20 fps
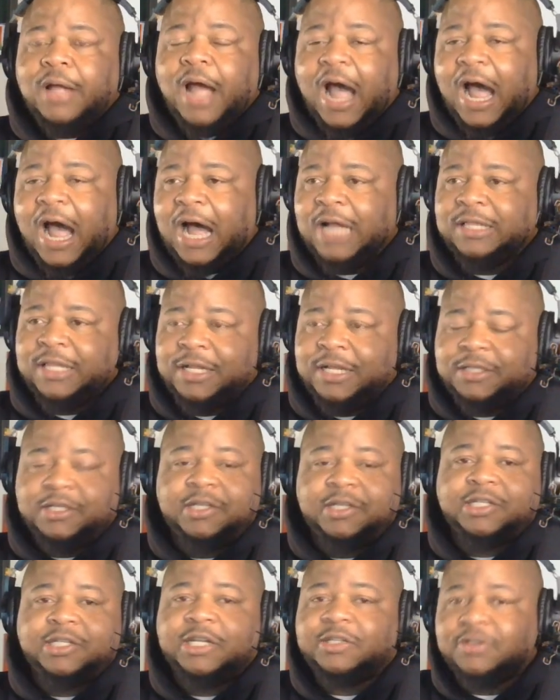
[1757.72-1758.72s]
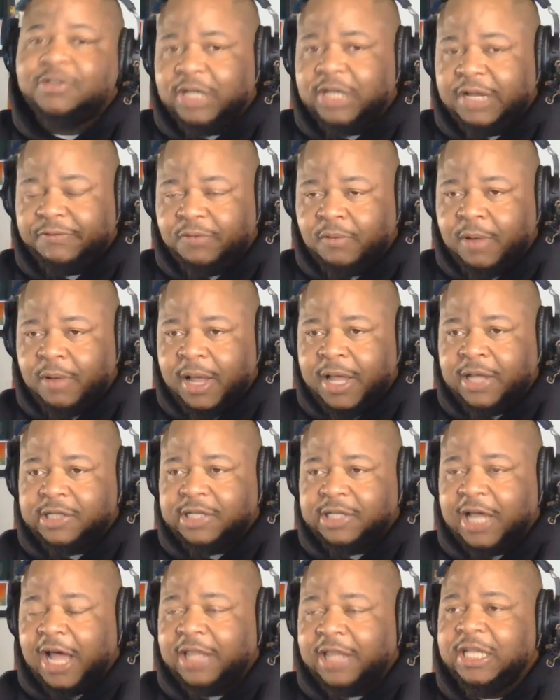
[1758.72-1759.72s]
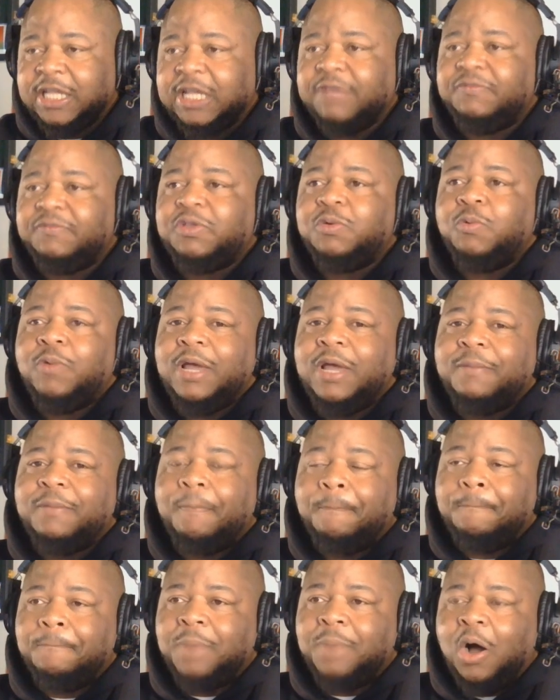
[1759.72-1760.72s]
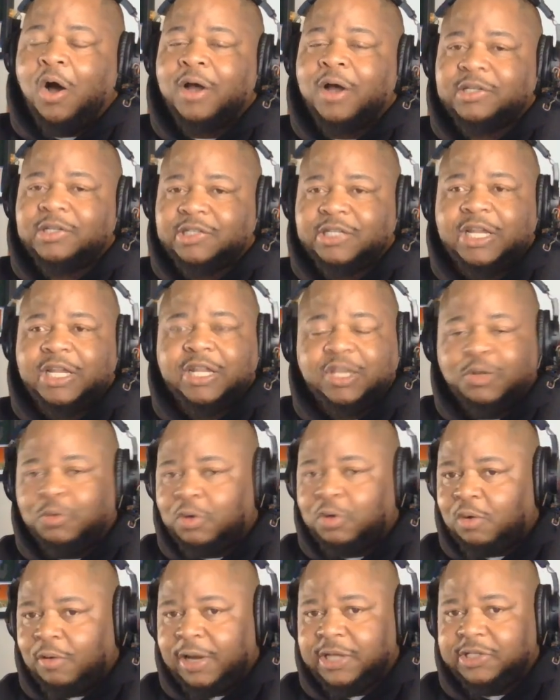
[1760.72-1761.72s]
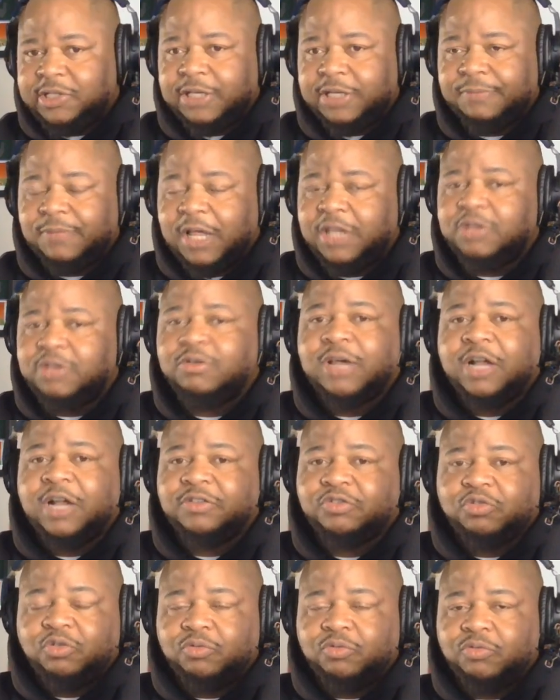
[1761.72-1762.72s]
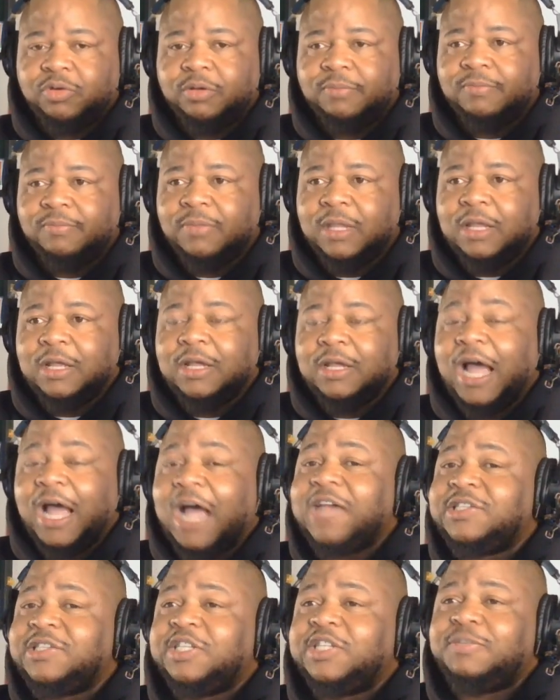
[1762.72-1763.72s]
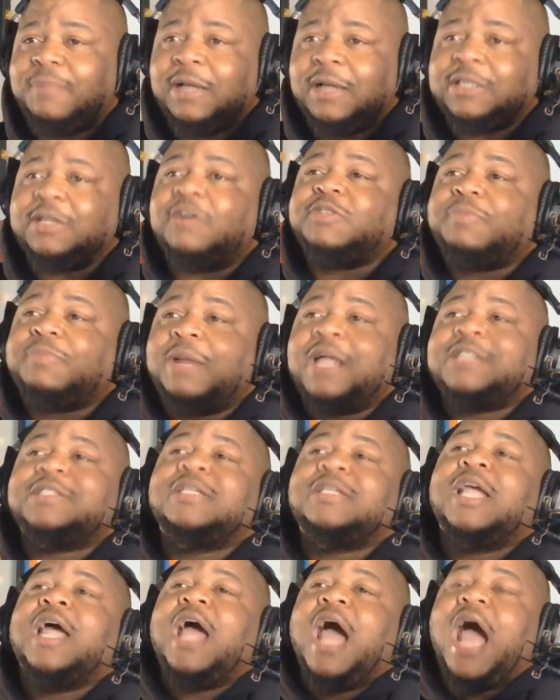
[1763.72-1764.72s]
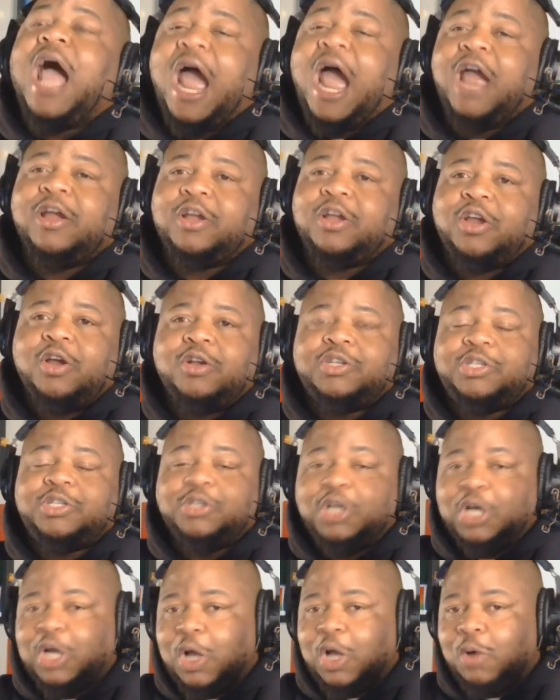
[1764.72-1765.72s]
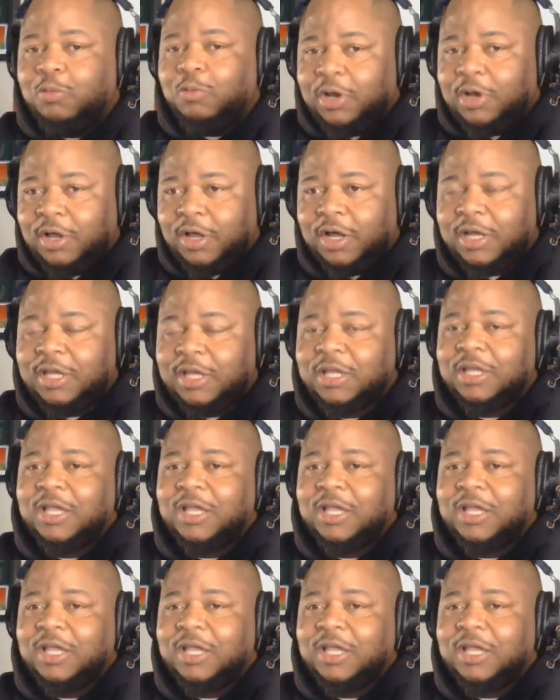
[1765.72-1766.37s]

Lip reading: I think these seats are giveaways. I think if you went and bought a seat, you were crazy and you got screwed. That's just my thoughts. But I encourage you to go look